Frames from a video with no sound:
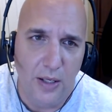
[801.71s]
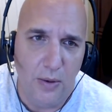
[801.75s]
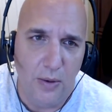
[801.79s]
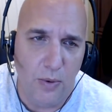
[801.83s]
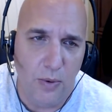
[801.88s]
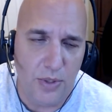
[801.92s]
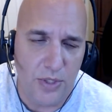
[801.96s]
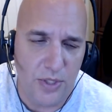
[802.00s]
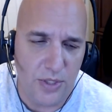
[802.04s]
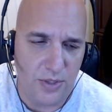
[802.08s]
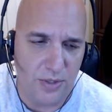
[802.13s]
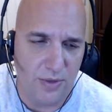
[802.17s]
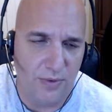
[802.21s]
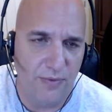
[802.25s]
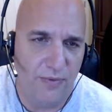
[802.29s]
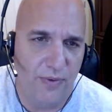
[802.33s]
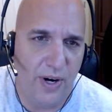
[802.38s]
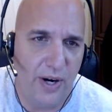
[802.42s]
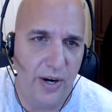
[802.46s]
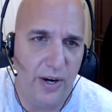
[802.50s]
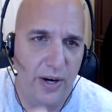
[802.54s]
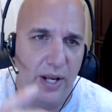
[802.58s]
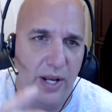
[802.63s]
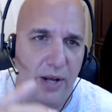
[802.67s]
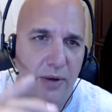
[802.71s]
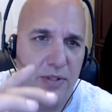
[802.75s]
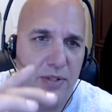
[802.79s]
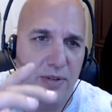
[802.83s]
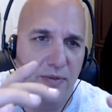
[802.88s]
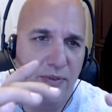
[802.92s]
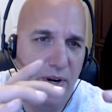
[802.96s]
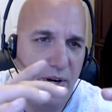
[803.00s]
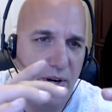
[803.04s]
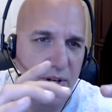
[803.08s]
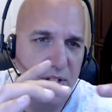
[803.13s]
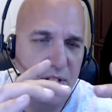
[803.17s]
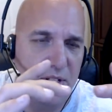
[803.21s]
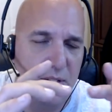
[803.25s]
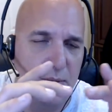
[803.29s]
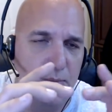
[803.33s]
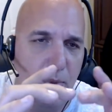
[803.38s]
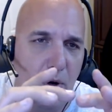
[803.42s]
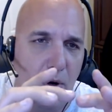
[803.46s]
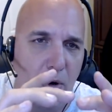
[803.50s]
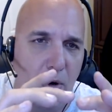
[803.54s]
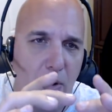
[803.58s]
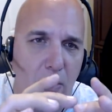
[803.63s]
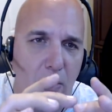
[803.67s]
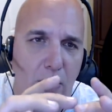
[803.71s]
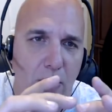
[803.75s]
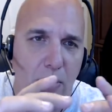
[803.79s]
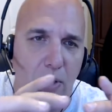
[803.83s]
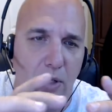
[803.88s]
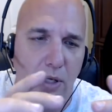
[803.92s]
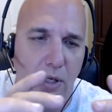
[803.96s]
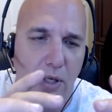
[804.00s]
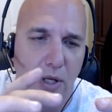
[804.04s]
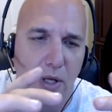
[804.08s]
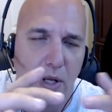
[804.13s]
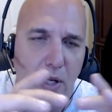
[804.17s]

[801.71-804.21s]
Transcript: which is a very, it was a very small,